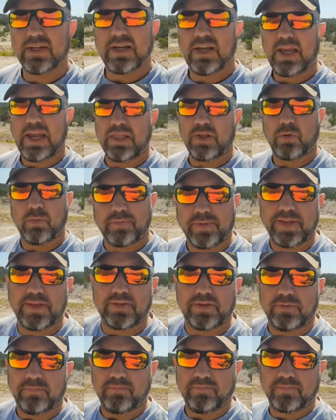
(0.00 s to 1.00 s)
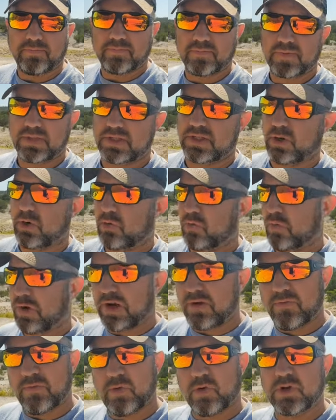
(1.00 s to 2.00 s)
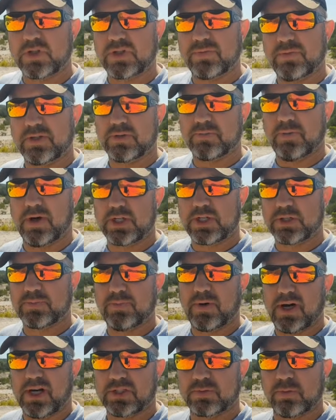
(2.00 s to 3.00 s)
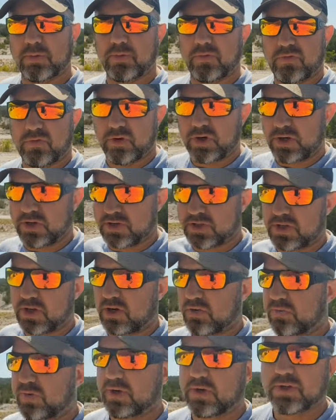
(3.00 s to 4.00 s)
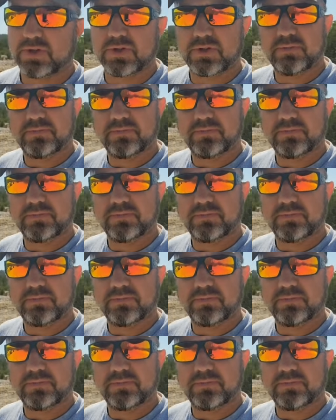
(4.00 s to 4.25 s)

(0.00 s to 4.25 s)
and they'll bend them. So reinforce them as much as possible before you install feeders.